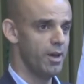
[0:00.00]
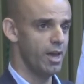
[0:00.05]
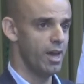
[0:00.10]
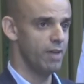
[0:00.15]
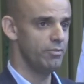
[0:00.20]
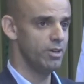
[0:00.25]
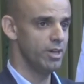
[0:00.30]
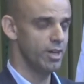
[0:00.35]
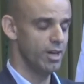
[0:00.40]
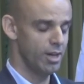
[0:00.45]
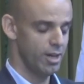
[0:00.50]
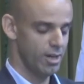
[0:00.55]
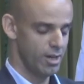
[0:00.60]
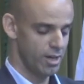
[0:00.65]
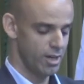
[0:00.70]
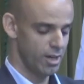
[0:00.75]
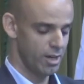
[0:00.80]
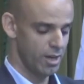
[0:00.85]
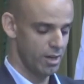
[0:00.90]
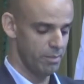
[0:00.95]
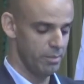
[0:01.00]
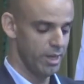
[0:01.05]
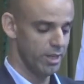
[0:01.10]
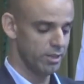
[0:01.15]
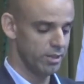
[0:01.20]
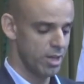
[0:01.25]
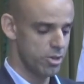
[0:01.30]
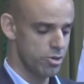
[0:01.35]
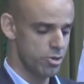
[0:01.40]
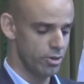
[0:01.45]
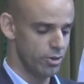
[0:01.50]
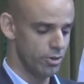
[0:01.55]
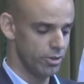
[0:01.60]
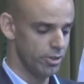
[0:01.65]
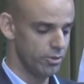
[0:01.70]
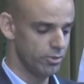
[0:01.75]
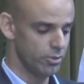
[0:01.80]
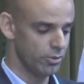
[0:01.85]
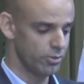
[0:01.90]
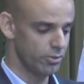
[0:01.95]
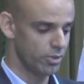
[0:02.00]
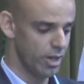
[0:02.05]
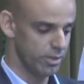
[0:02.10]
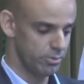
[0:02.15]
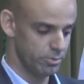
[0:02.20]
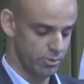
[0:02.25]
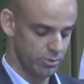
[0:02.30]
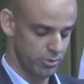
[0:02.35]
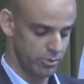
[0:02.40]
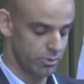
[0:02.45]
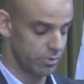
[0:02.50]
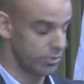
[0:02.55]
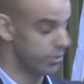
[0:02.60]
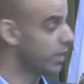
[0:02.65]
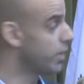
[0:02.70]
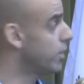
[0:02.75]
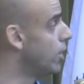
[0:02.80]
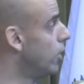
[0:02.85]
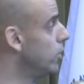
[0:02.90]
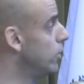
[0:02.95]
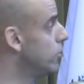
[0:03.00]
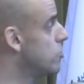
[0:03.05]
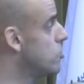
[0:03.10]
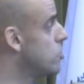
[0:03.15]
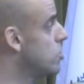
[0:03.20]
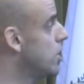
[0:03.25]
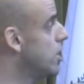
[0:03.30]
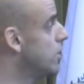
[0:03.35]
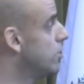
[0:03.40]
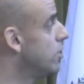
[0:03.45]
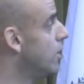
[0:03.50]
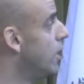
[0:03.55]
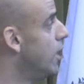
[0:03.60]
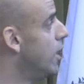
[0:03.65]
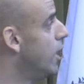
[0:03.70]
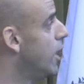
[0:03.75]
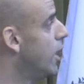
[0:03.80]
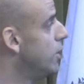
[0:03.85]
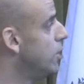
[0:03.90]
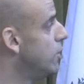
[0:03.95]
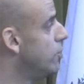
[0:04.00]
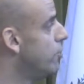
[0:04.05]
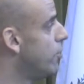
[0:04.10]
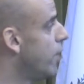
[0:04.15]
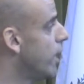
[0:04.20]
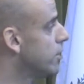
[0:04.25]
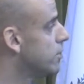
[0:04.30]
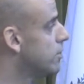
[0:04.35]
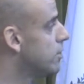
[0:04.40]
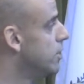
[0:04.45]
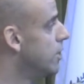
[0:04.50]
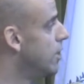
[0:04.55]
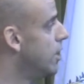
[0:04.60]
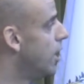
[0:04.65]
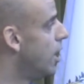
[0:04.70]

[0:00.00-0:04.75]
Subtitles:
having a big attention on this oxide transistor technology, and in fact,